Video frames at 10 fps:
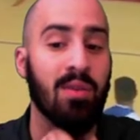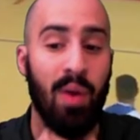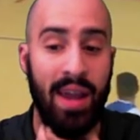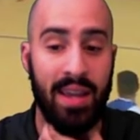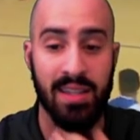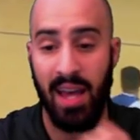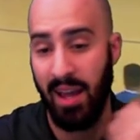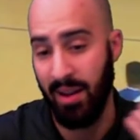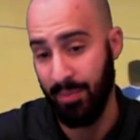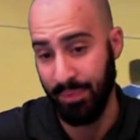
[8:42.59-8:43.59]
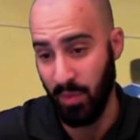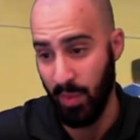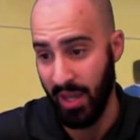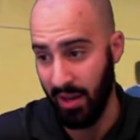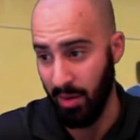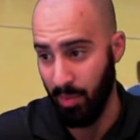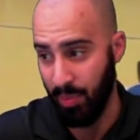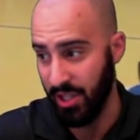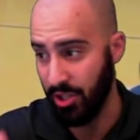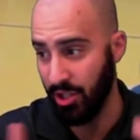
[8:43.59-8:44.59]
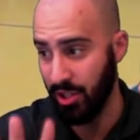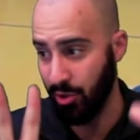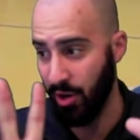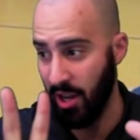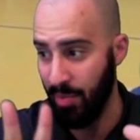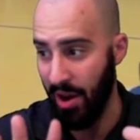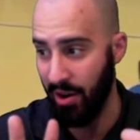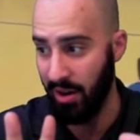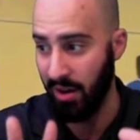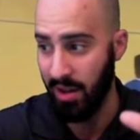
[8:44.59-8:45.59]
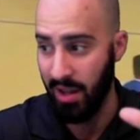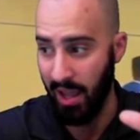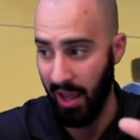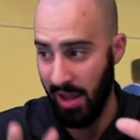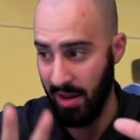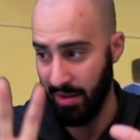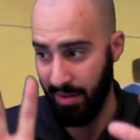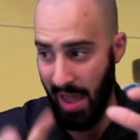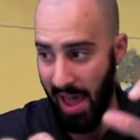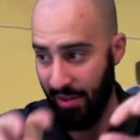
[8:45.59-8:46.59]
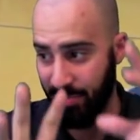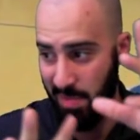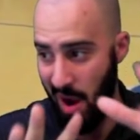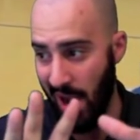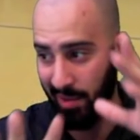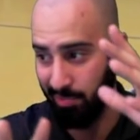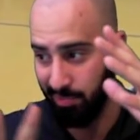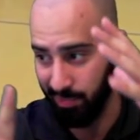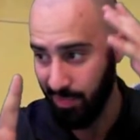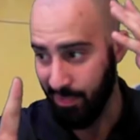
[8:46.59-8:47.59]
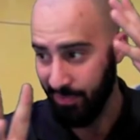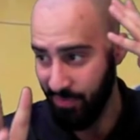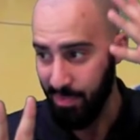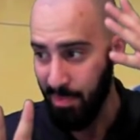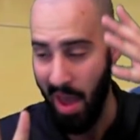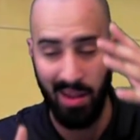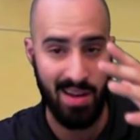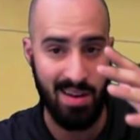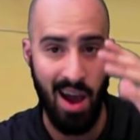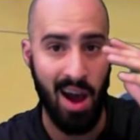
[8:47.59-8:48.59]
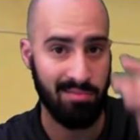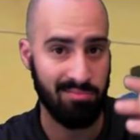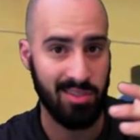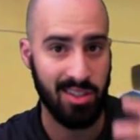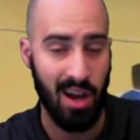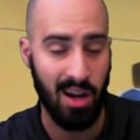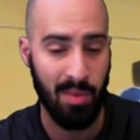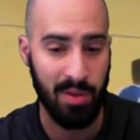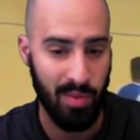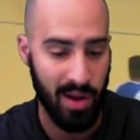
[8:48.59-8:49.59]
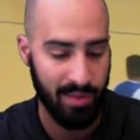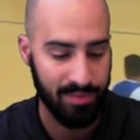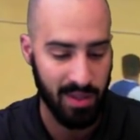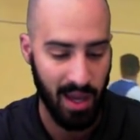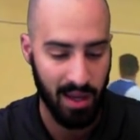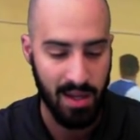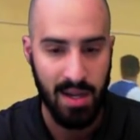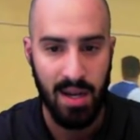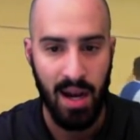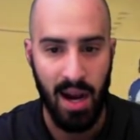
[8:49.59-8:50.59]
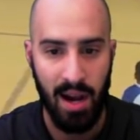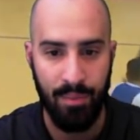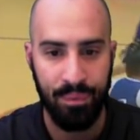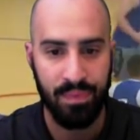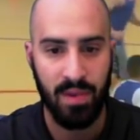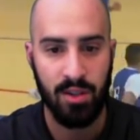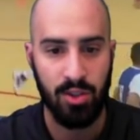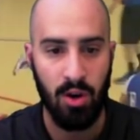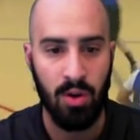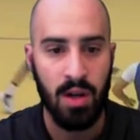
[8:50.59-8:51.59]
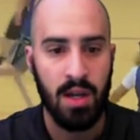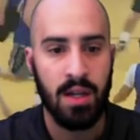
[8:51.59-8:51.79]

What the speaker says: ways that we can position the screen better and have my melon not stuck up in the way, okay? So